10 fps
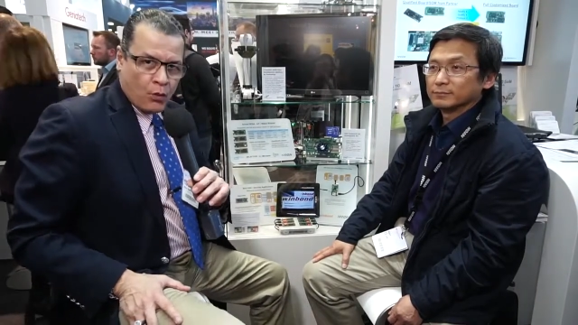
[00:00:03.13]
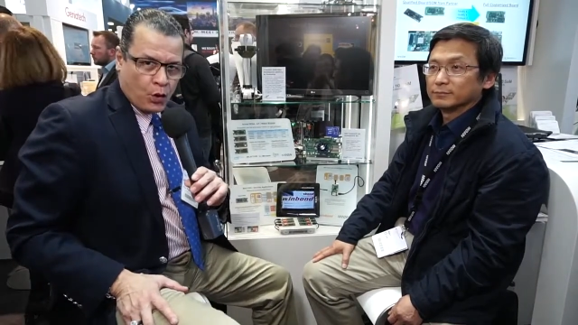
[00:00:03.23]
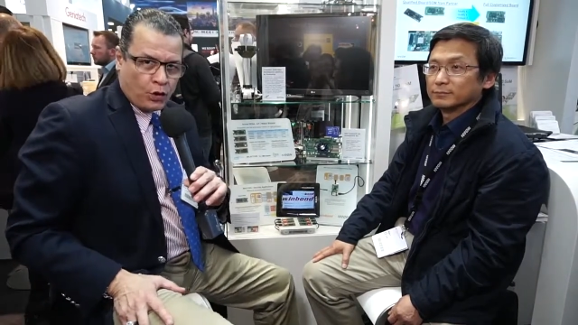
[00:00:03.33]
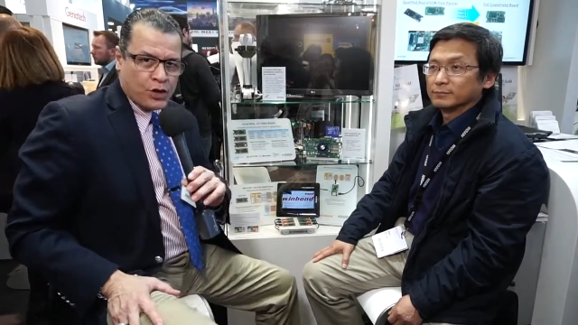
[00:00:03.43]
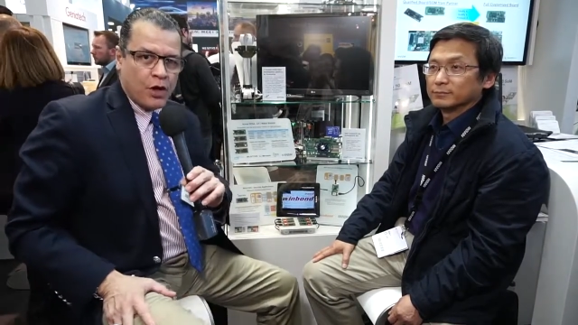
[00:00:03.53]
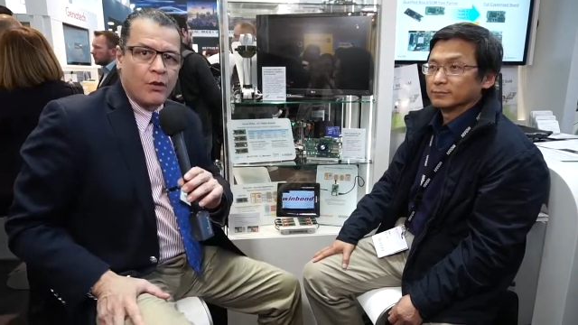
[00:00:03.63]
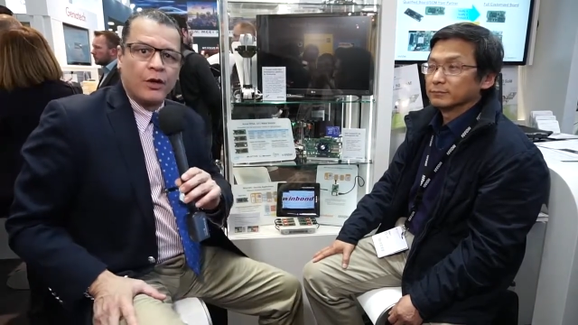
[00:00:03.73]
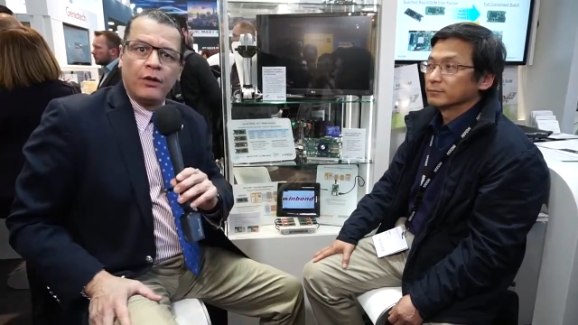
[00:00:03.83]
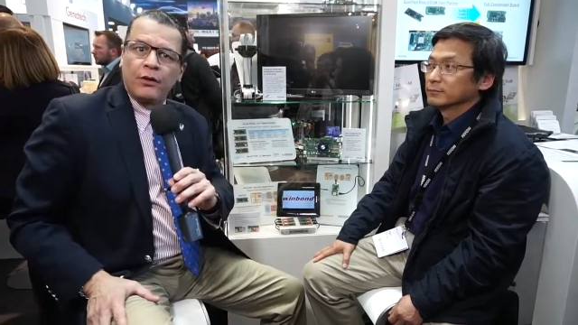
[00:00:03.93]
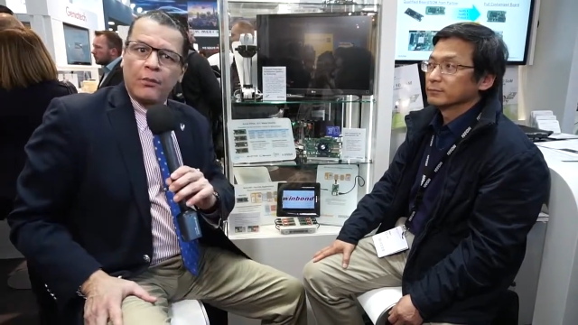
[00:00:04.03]
Speaker 1: World Show
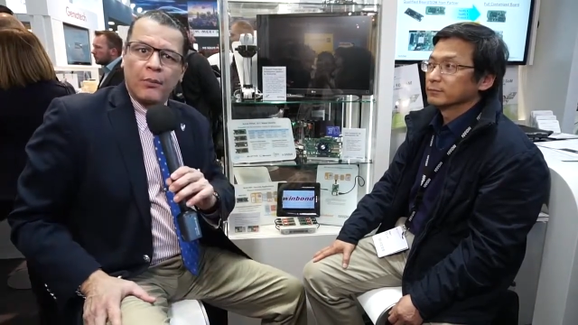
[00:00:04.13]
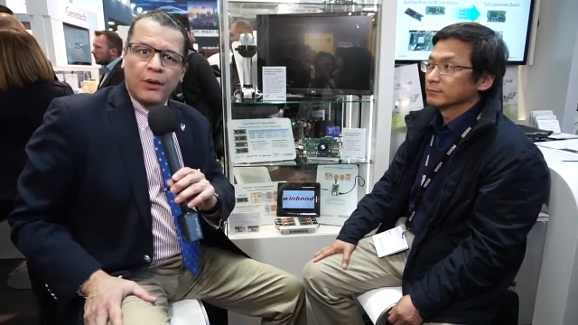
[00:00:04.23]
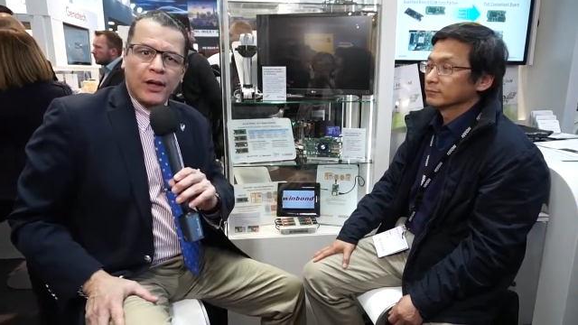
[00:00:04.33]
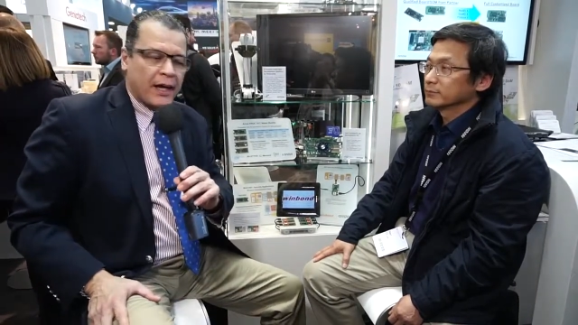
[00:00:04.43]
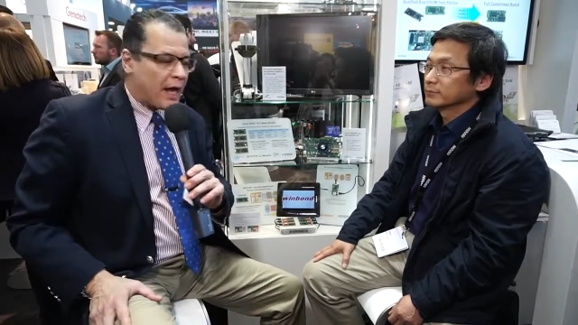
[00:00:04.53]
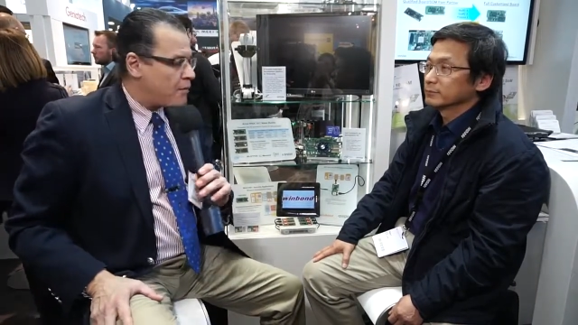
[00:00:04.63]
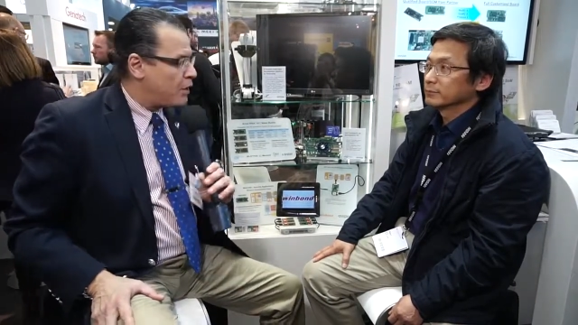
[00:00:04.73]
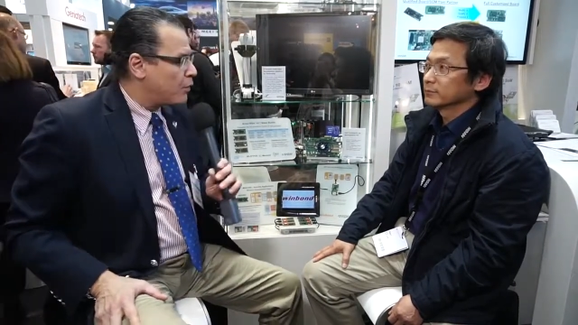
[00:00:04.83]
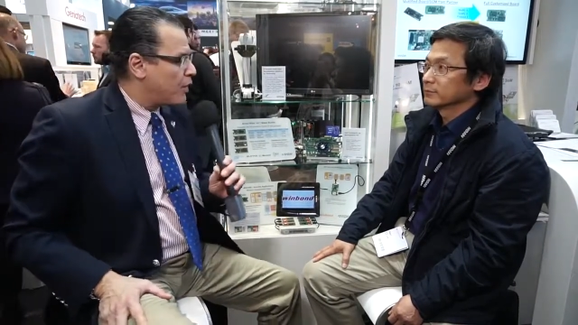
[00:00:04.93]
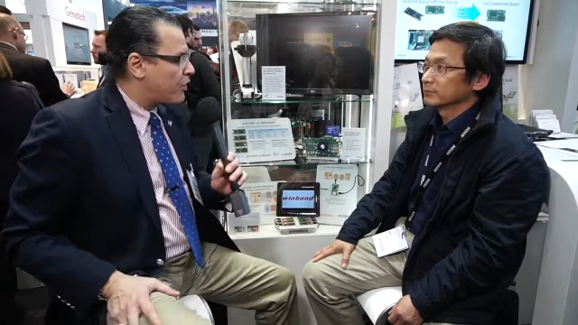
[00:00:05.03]
in Nuremberg, and I'm
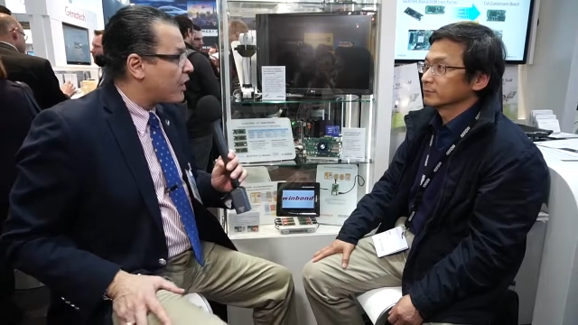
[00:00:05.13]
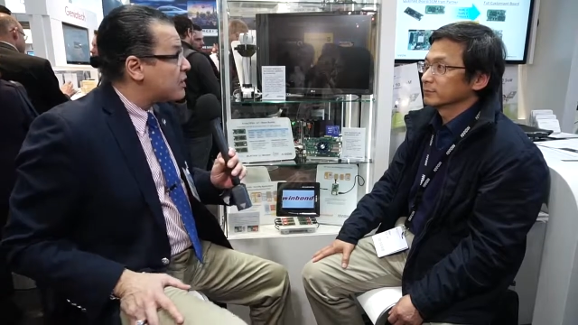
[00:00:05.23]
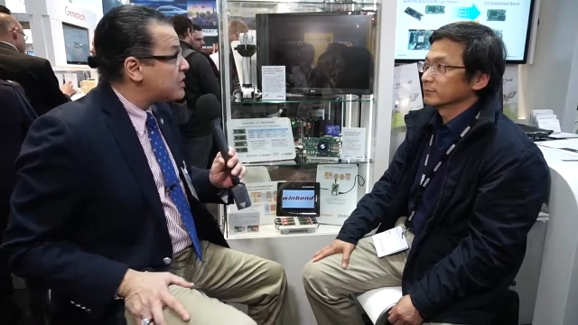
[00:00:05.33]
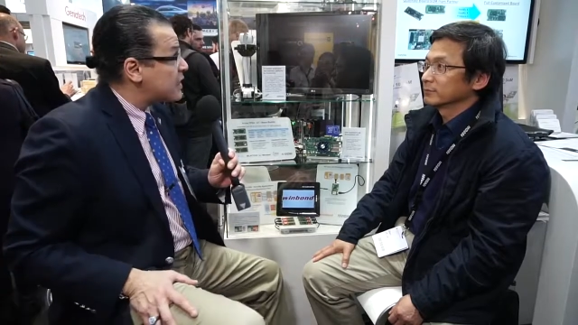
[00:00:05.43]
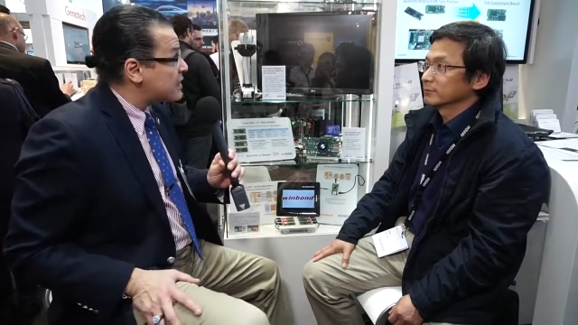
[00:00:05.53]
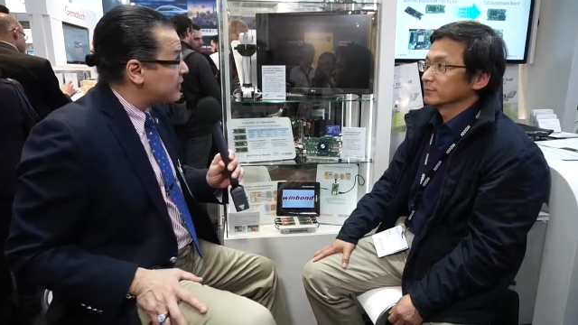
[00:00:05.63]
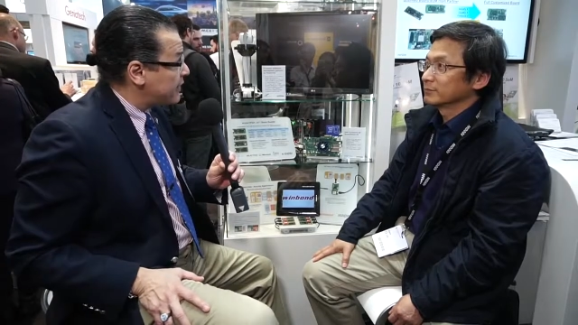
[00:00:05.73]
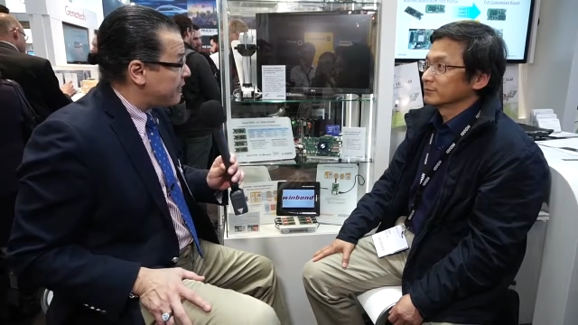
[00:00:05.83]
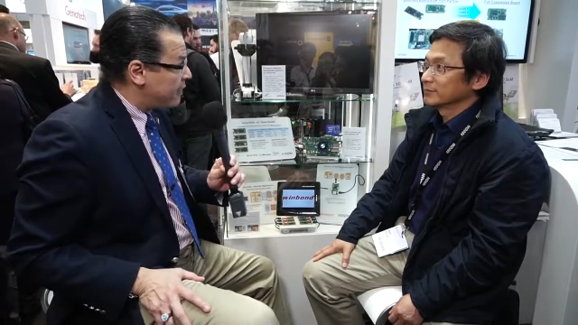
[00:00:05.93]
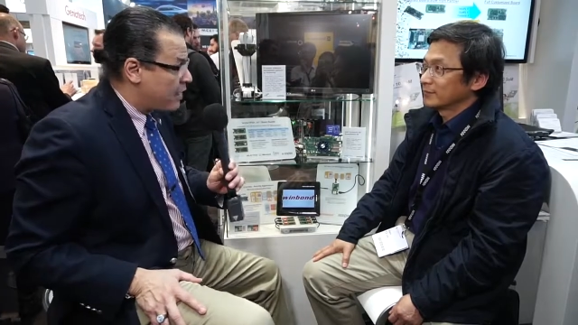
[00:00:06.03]
here with uh, C.S.
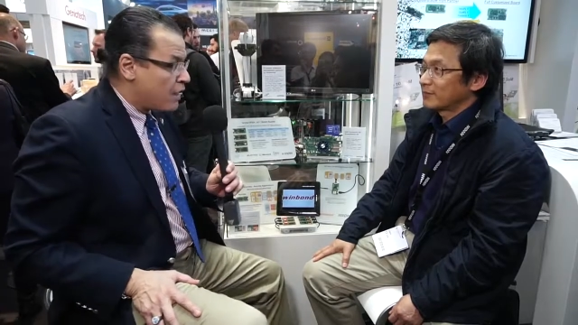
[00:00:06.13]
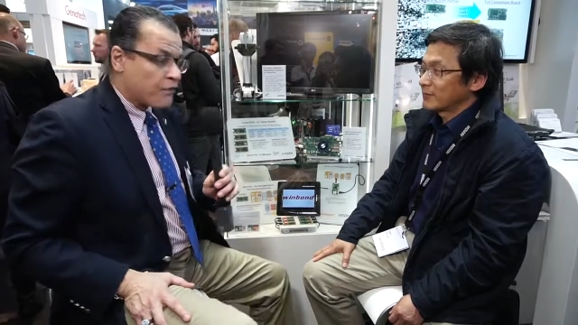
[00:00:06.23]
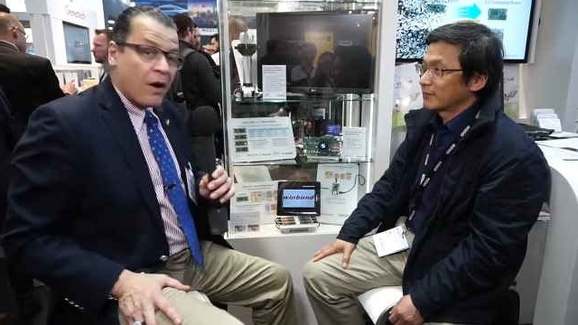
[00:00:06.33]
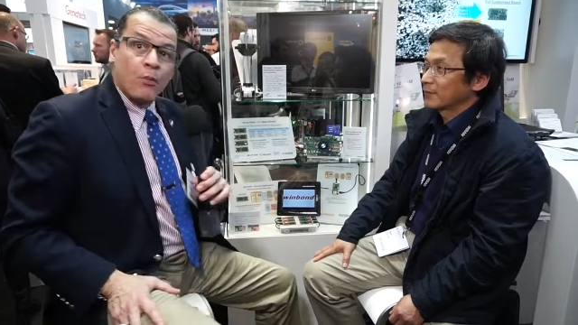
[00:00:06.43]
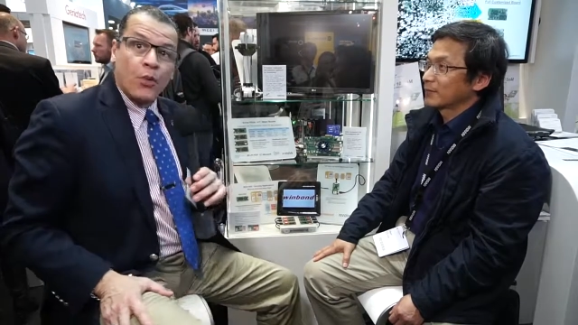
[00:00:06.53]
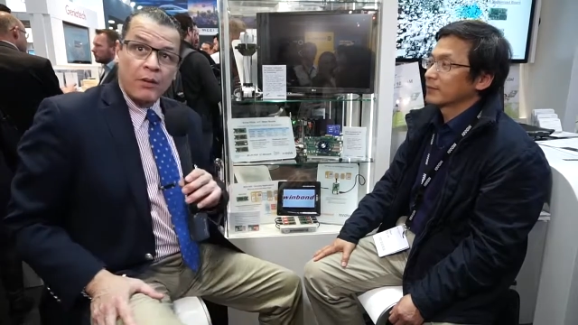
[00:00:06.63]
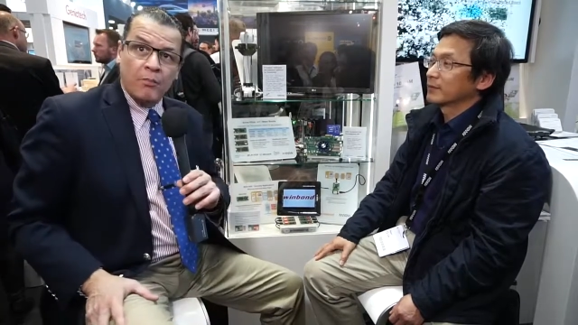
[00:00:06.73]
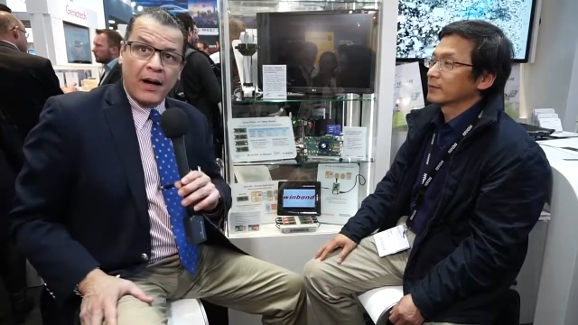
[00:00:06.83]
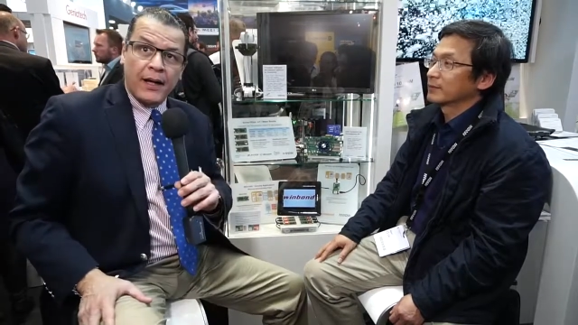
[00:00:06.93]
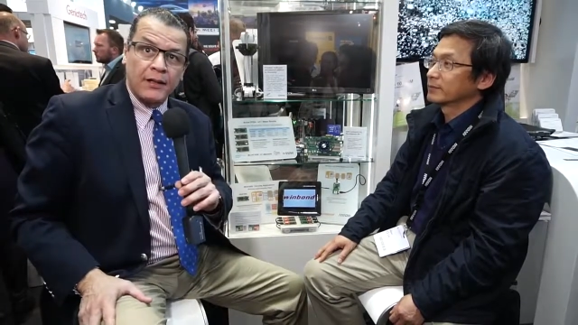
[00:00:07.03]
Lin from
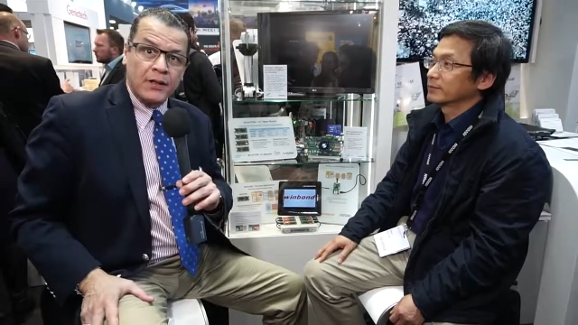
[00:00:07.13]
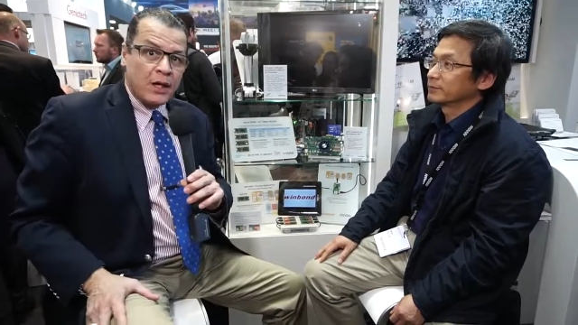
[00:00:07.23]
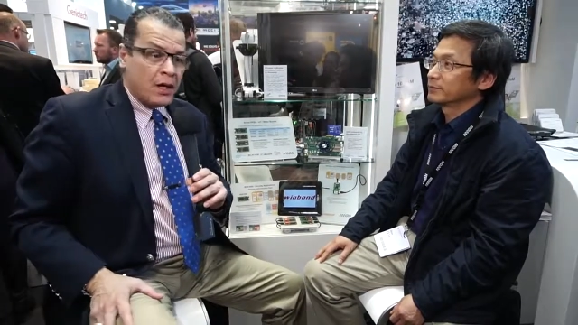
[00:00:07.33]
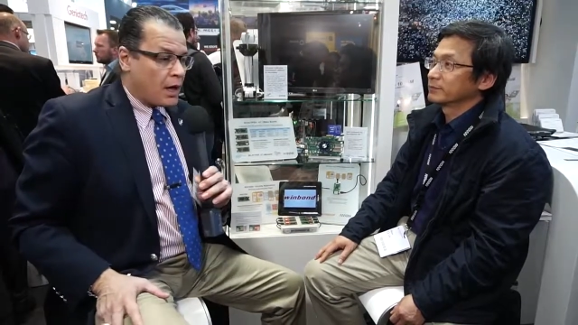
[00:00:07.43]
Winbond.